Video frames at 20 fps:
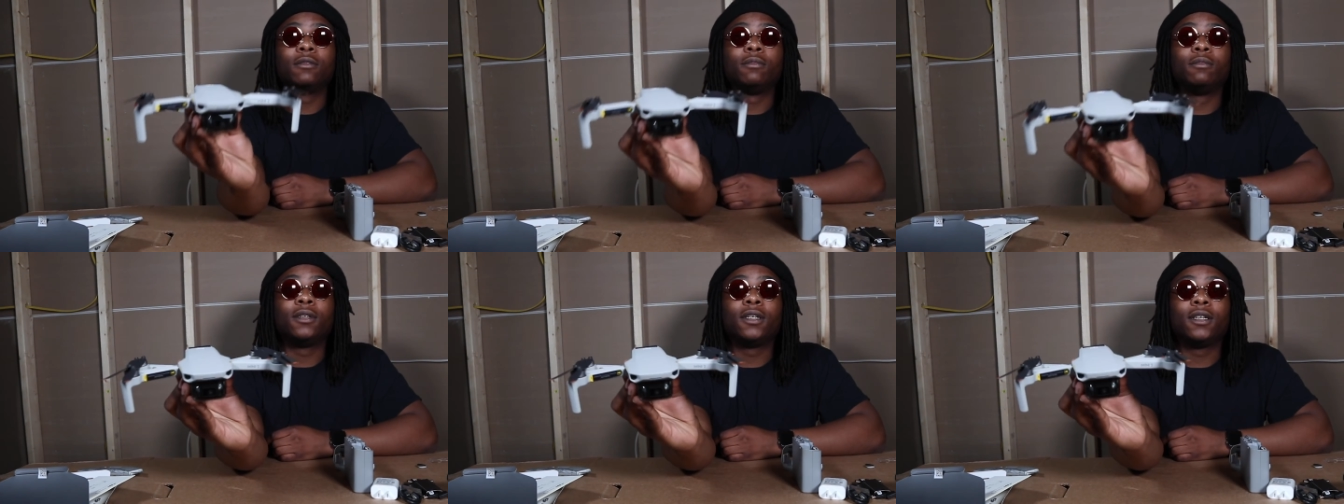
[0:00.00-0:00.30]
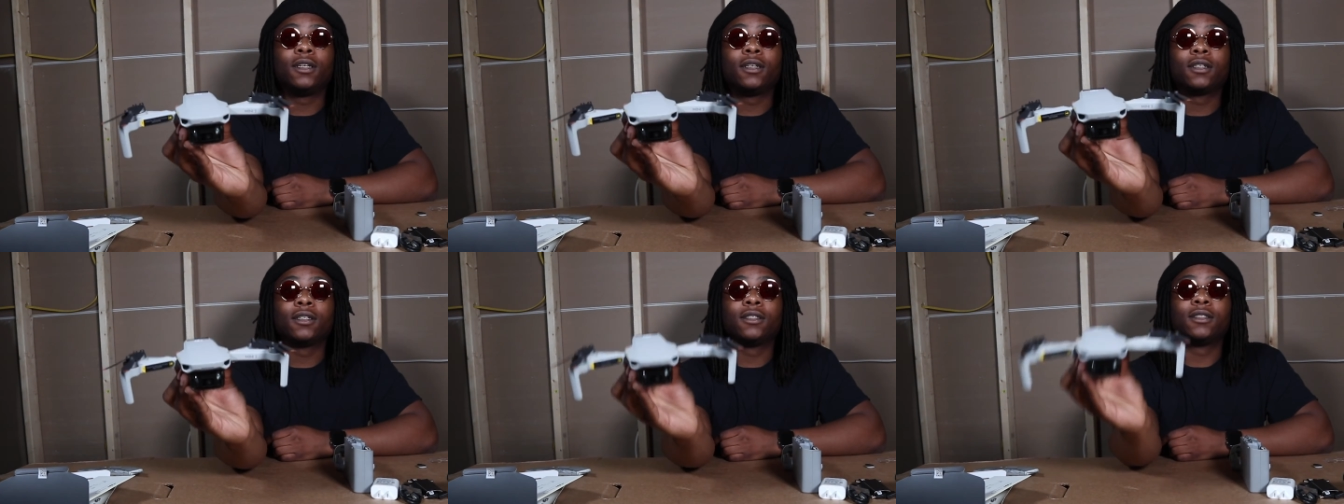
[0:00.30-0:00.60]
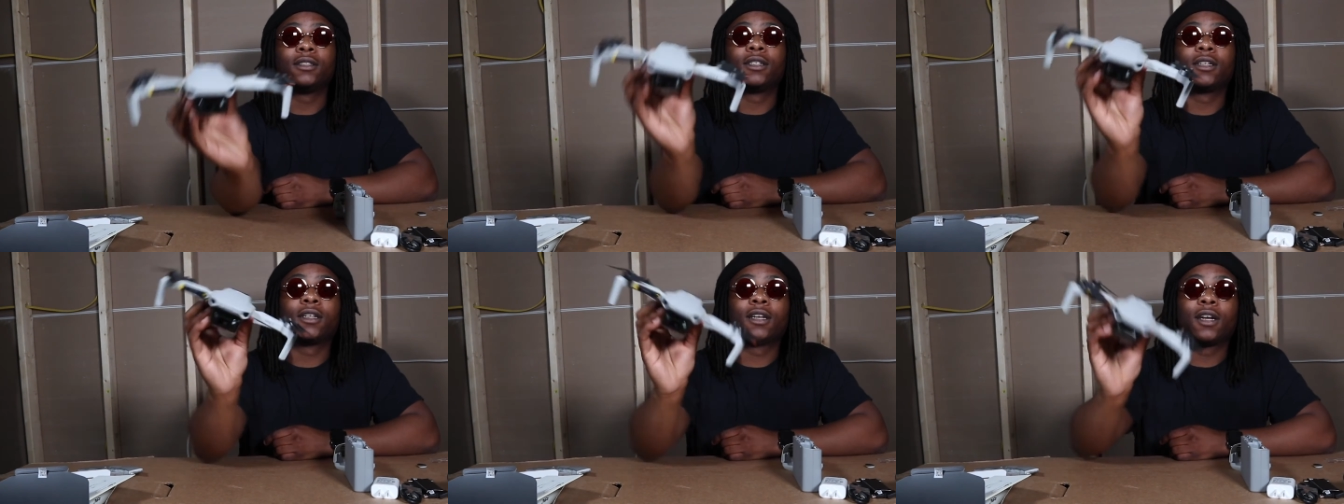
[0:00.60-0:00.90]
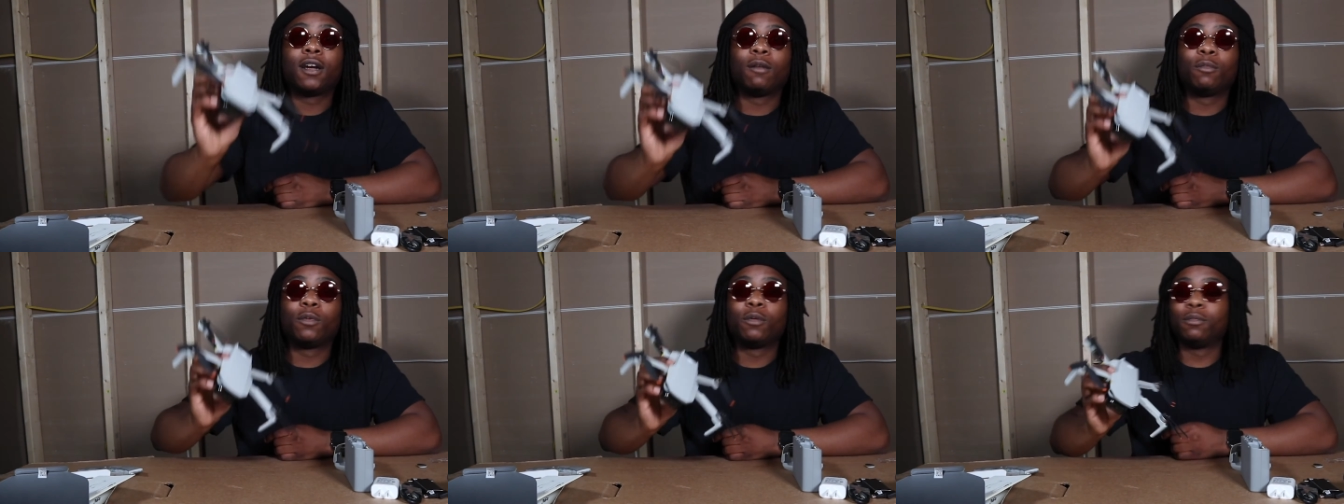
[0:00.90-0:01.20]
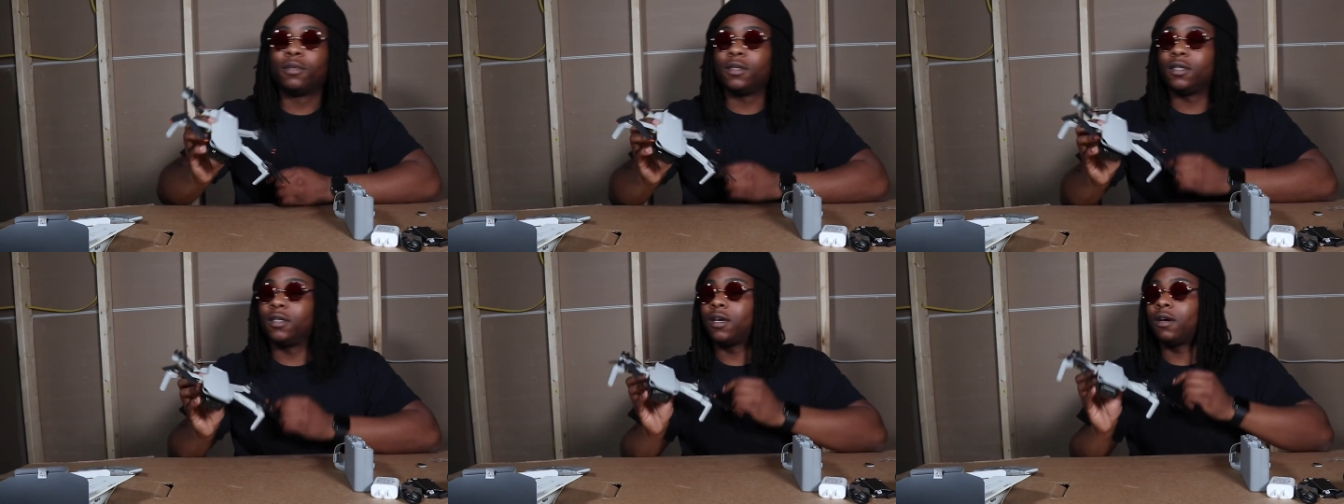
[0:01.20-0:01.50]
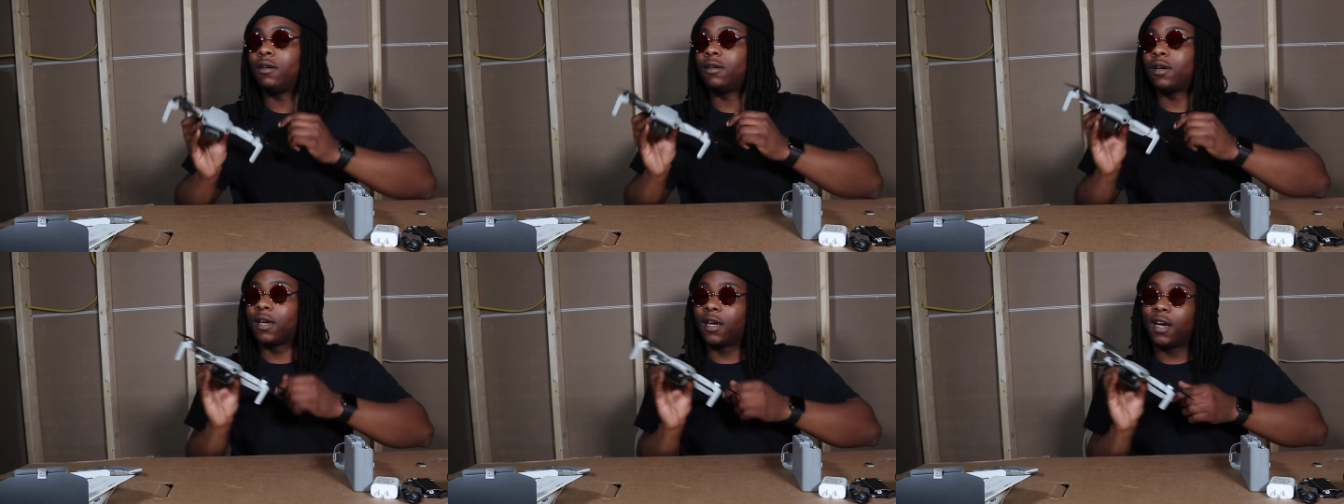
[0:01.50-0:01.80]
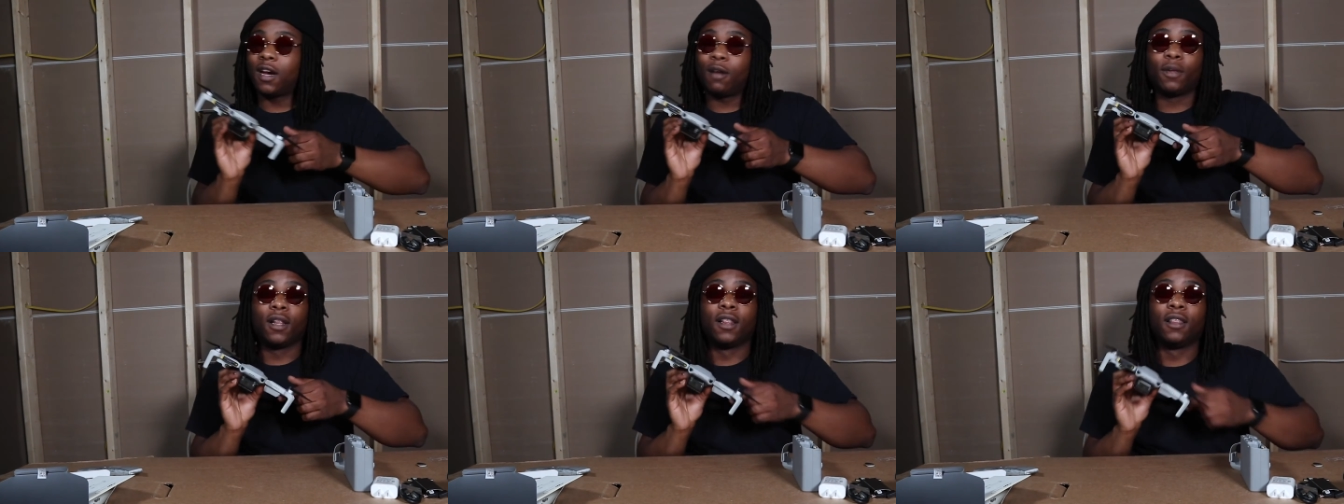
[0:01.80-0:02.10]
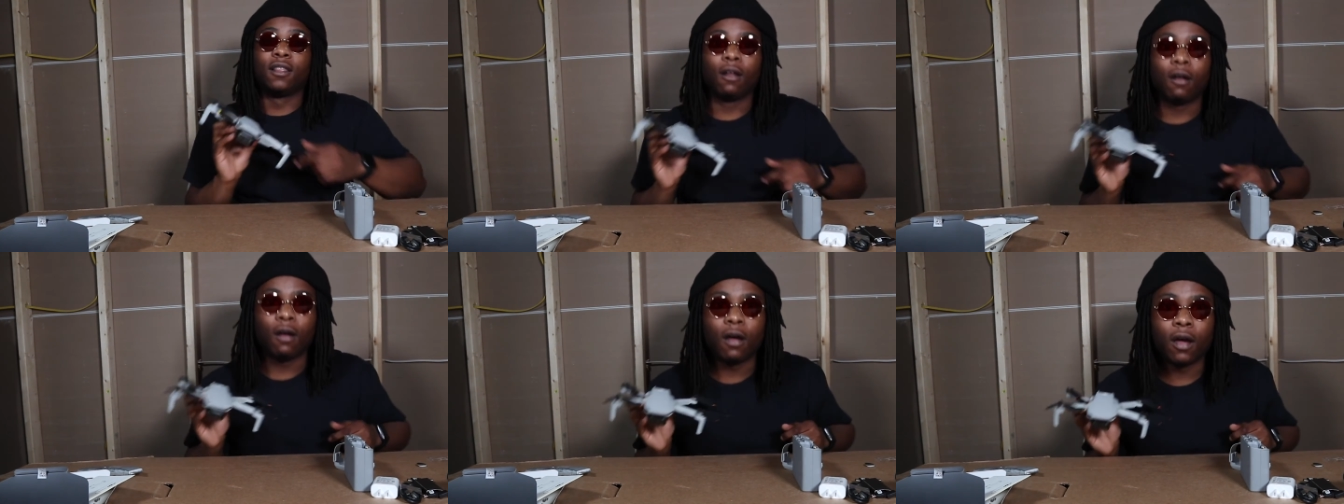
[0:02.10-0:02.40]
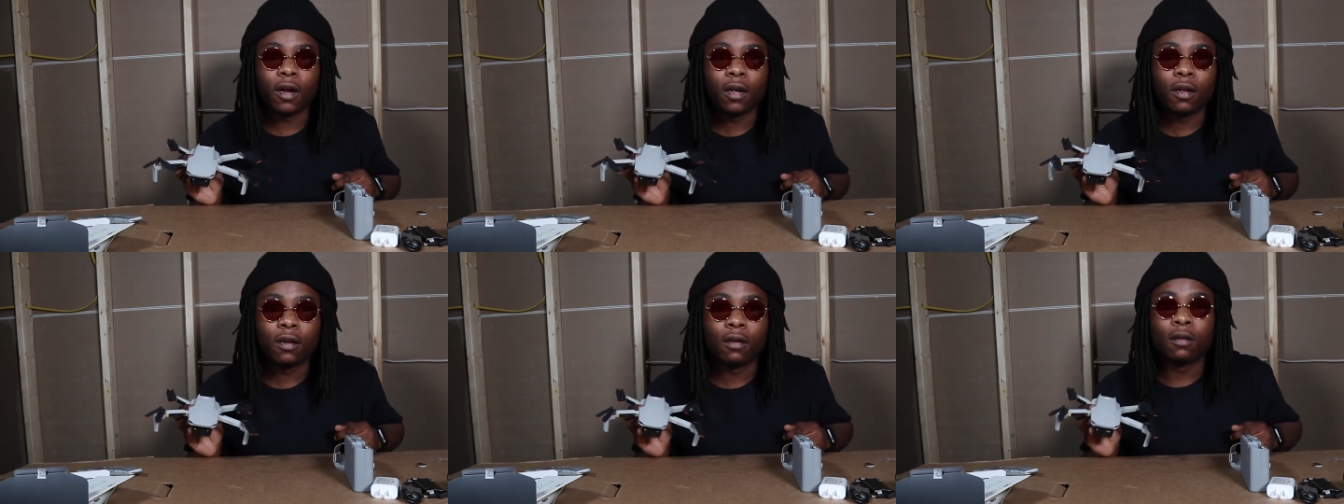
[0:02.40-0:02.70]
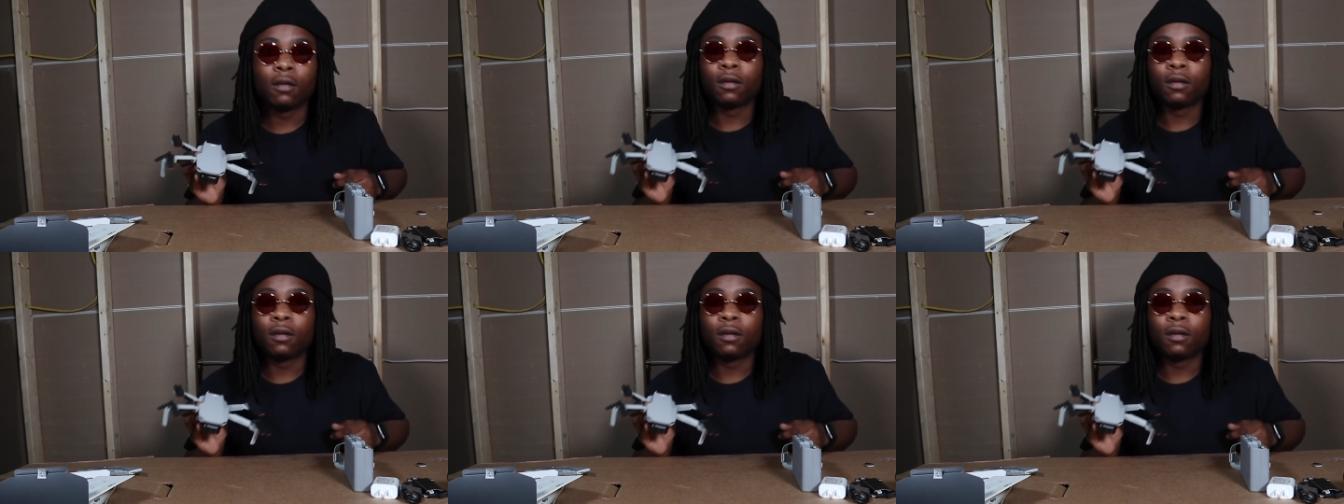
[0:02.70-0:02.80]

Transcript: big because of the camera, but yo, the camera long.